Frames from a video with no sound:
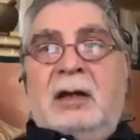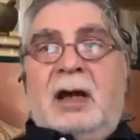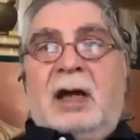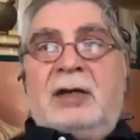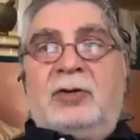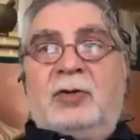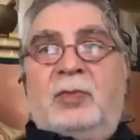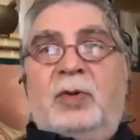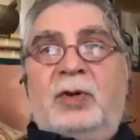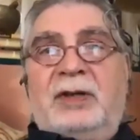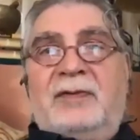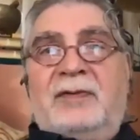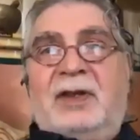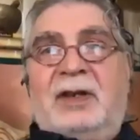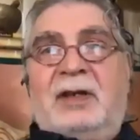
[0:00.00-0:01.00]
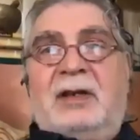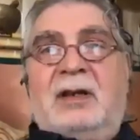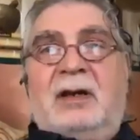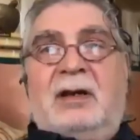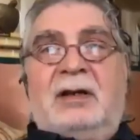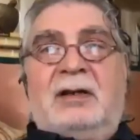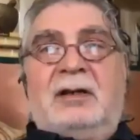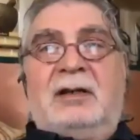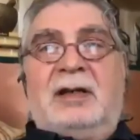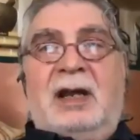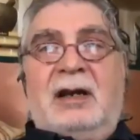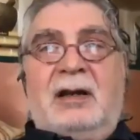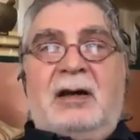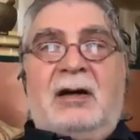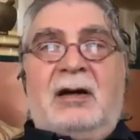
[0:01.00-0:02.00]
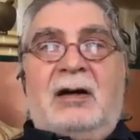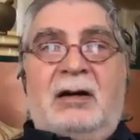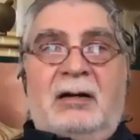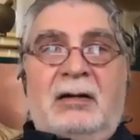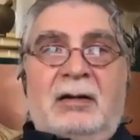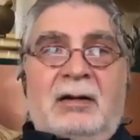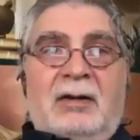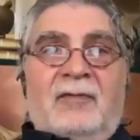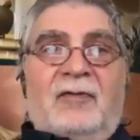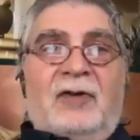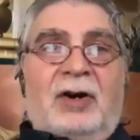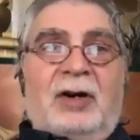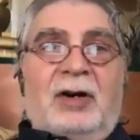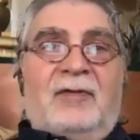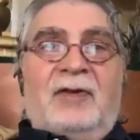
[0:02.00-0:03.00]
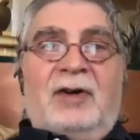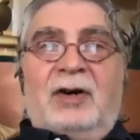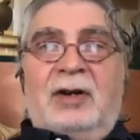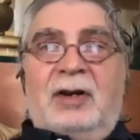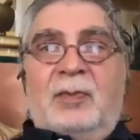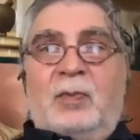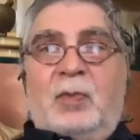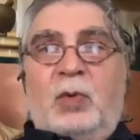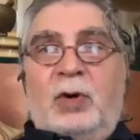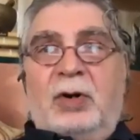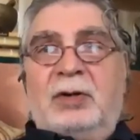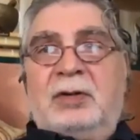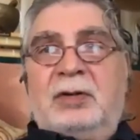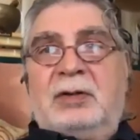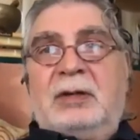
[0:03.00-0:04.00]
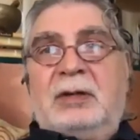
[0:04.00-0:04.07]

I do believe that data are very, very important